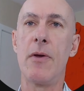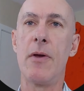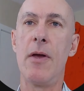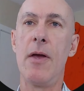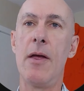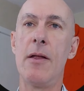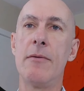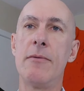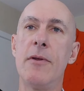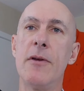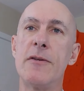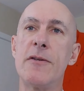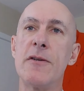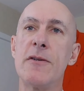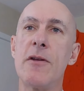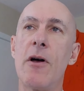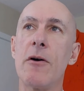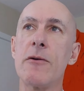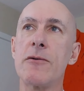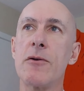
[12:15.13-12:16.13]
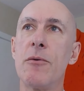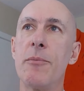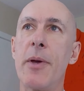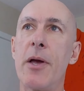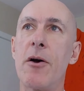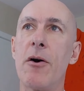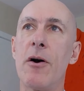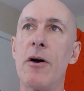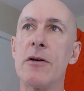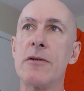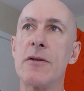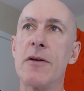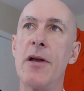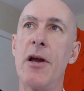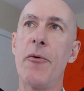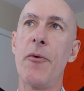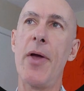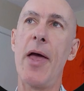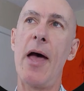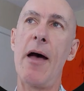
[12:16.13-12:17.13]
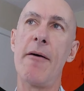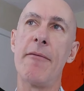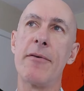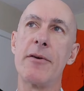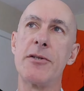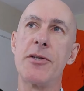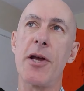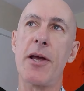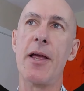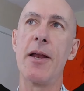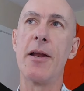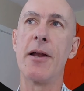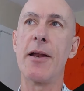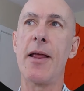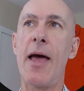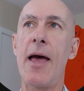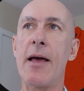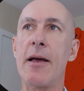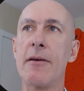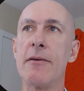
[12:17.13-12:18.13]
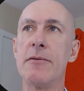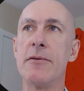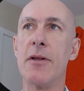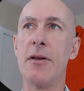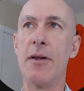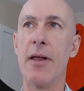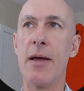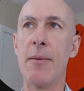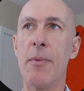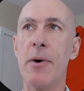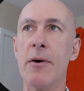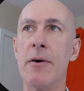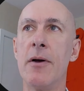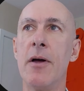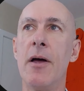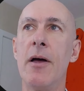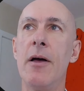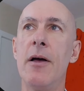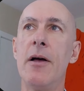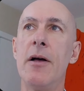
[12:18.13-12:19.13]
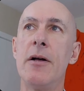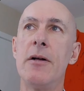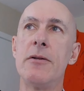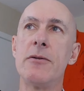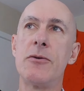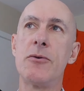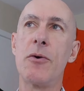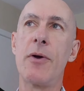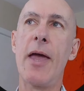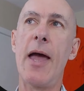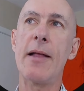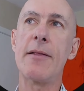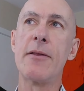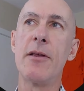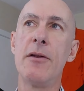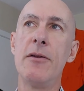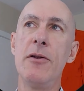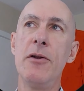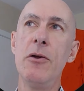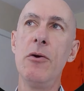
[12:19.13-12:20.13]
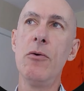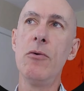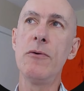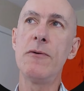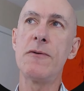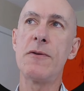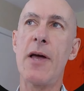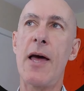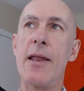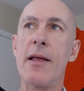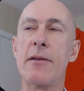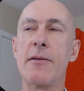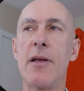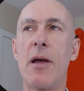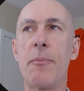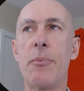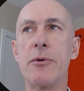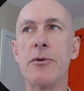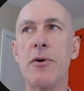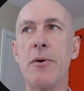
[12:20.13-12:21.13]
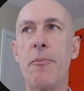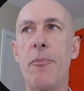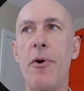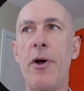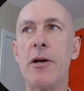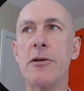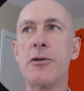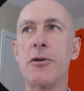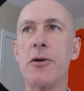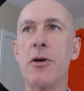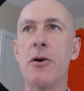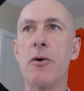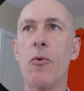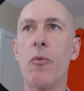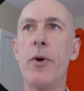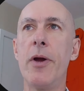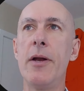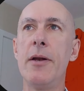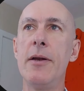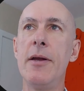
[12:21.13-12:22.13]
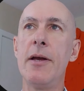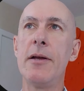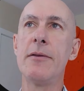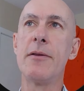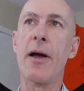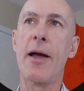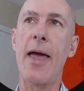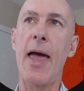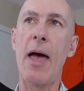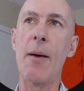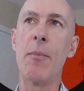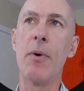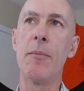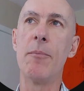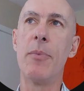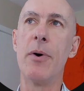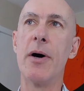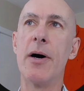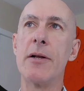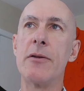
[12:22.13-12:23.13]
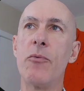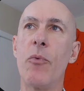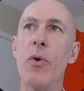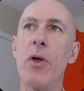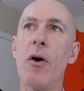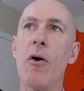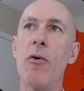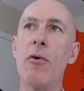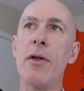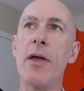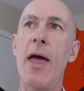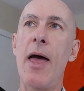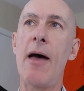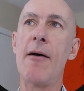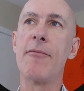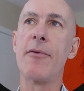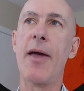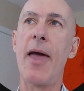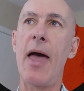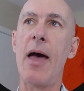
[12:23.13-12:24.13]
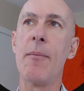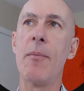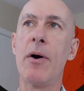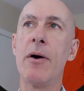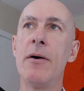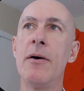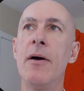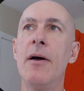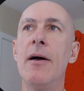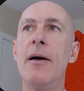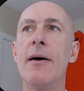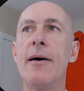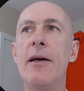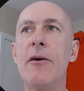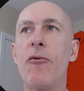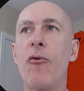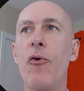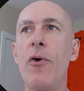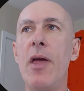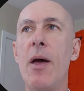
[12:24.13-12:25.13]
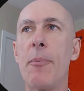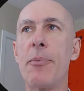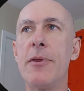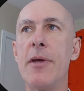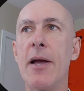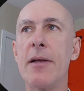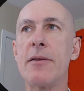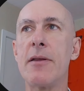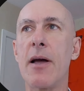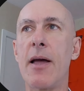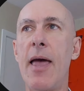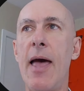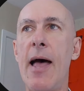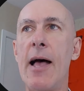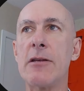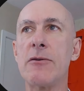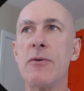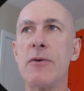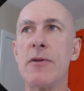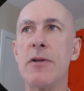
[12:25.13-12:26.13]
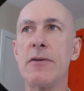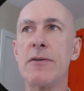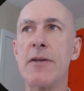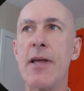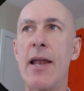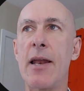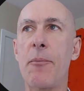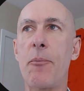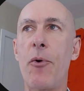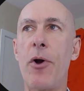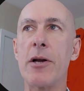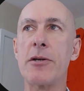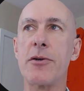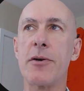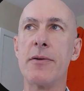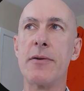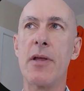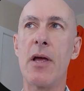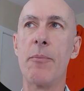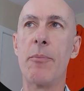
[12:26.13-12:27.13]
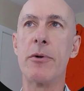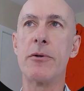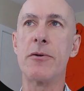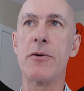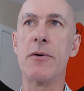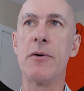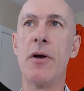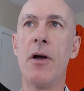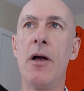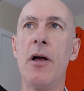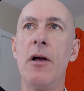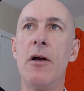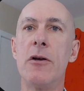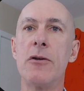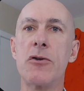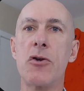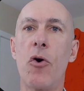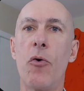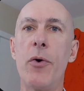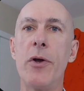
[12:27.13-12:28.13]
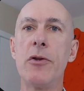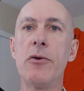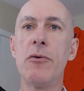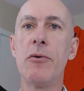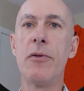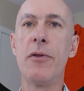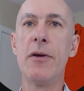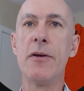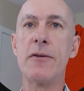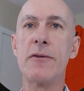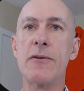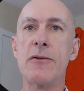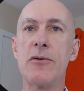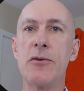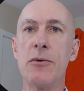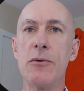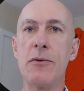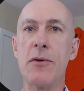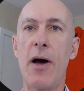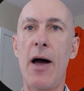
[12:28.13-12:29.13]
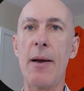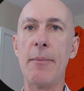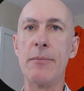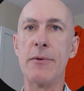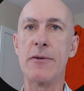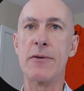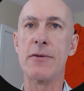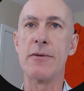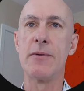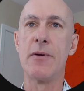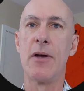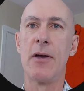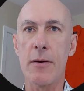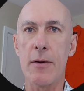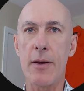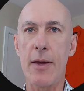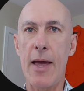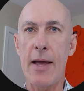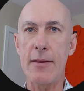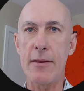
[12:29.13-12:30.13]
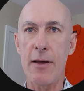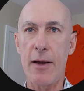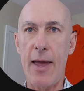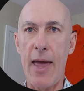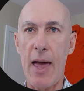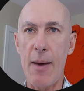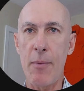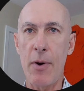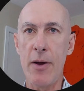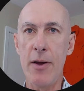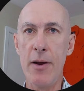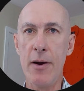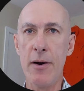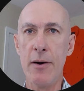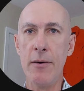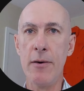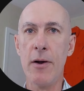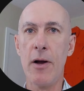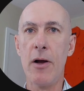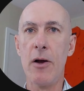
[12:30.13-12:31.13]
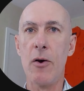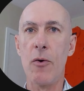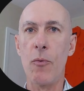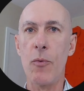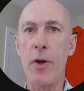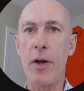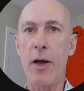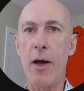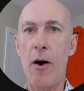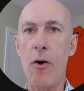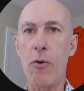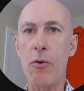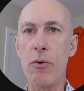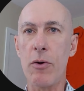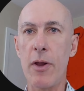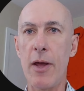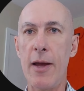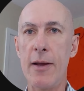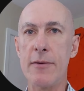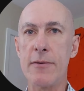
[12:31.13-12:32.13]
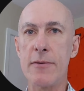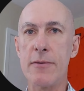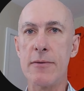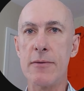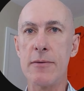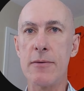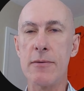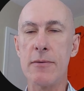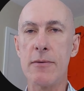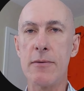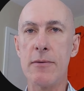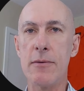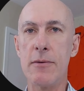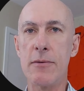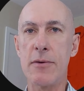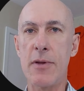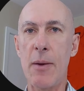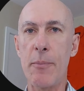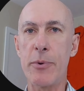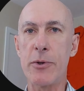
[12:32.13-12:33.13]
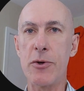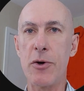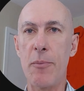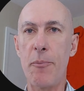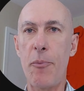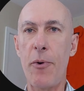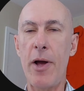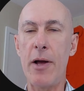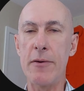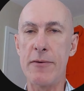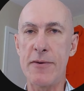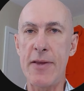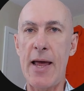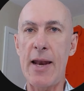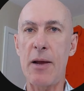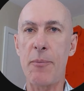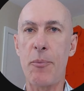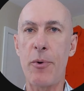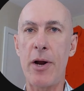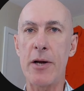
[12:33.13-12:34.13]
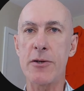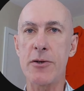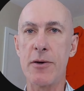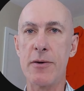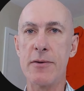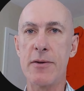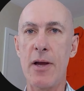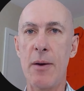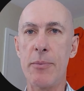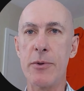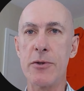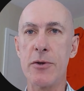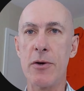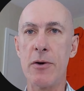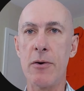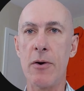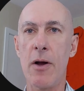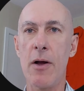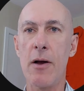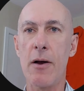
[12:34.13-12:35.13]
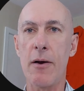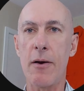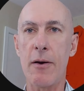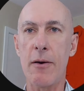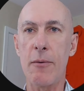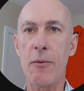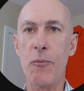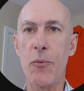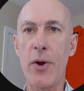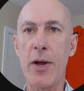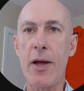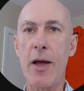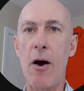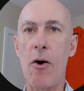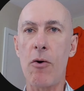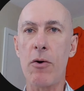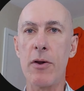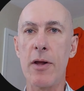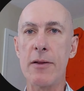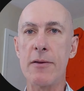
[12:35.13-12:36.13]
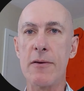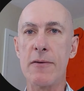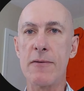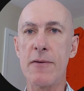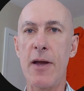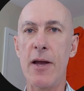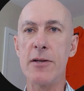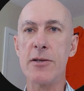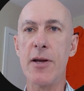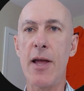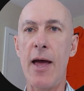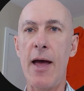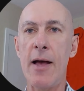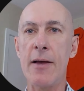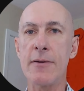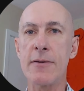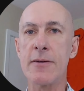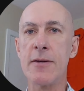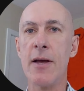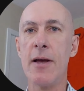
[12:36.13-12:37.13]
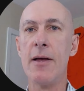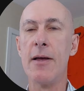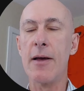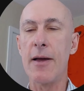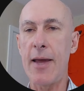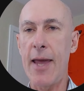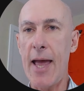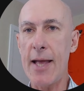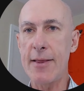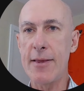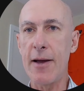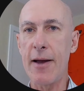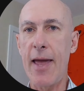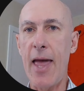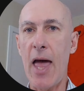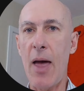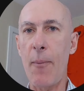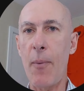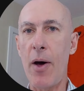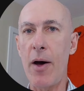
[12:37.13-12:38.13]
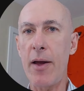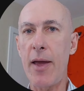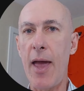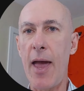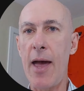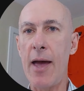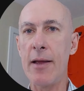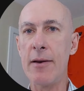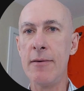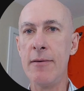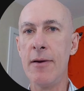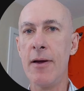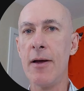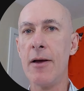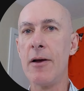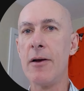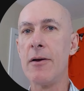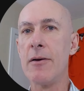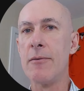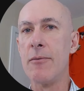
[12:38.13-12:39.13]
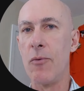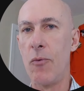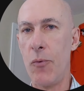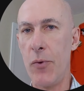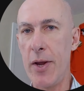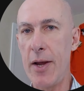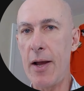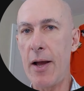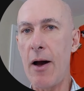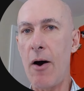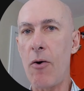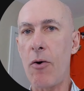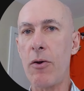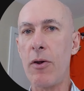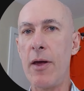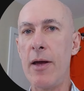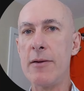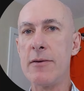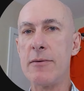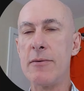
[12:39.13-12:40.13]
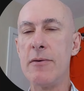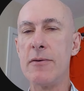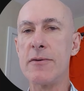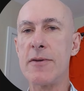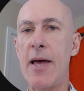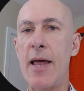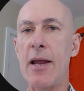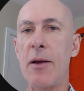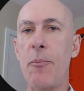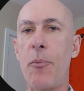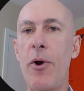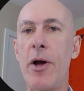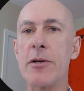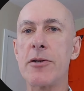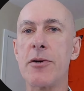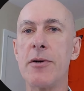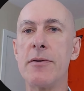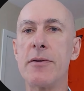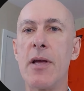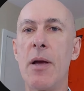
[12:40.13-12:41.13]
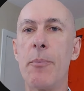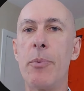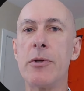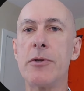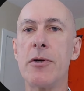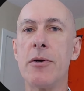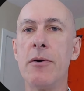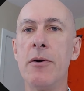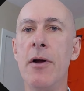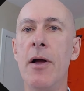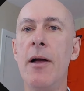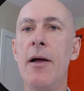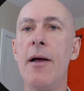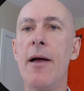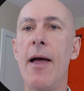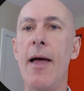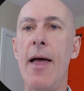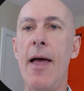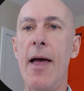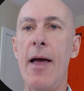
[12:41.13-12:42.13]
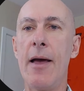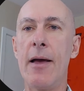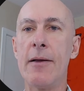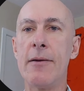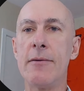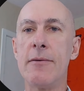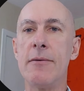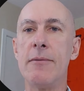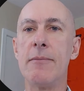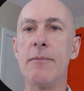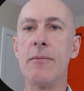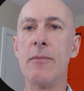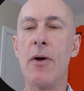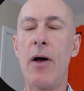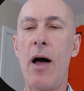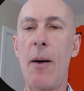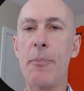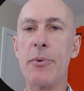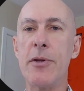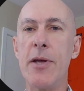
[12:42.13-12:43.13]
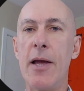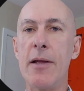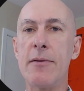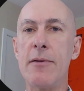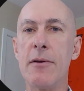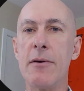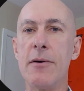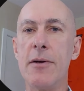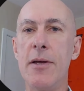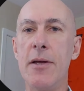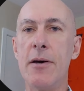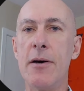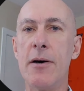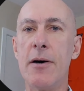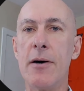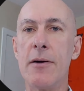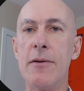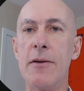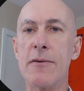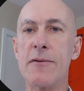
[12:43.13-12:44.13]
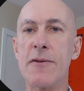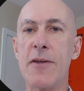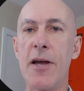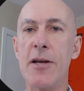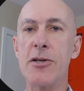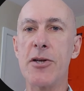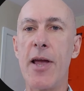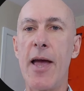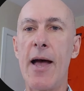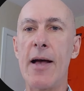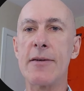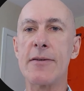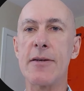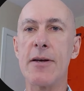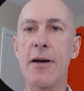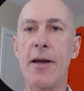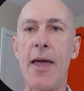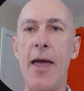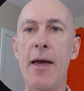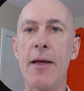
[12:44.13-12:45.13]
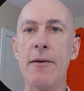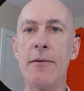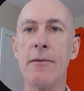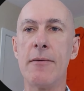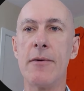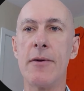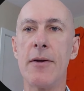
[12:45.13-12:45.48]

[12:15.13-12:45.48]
And this is also because here we have a chicken and egg dilemma. To get the new static temperature and pressure, we need the gamma, but we only have gamma if we update the gas with the static pressure and temperature. So we do this 2 times. Get the gamma here, we calculate temperature and static pressure and temperature, recalculate the stage gas, get the gamma again, recalculate static pressure and temperature, and update the stage gas again.